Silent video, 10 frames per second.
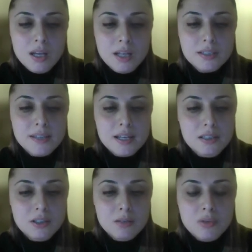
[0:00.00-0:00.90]
And the
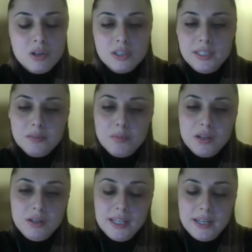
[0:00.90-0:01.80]
second component is
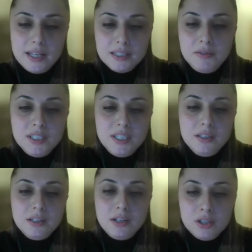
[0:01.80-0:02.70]
modeling an activity
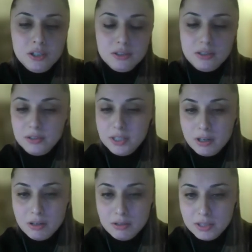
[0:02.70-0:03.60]
that occurs during the
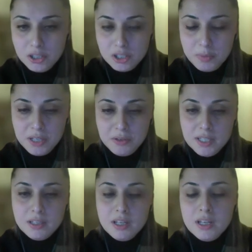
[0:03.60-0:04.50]
whole seizure
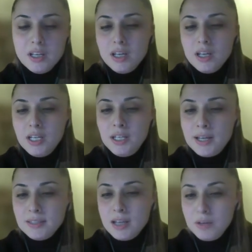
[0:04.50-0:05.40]
period. It
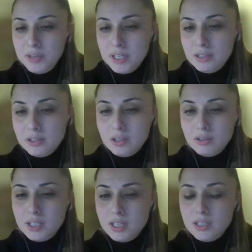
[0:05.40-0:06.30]
has high frequency
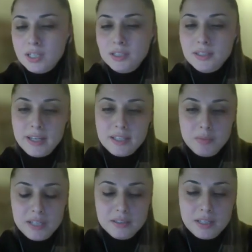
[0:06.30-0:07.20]
content and it takes
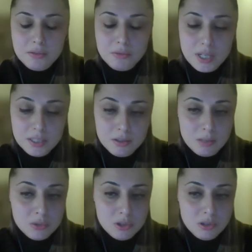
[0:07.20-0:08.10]
place at the right
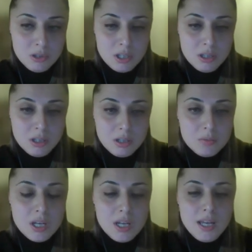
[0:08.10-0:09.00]
temporal lobe.
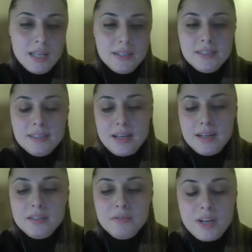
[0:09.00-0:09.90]
And this is
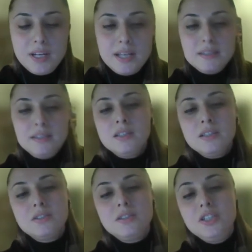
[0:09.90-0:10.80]
identified as the
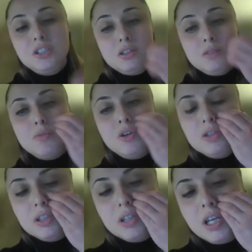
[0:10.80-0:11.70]
seizure
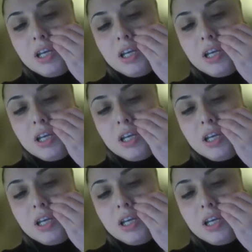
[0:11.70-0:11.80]
component.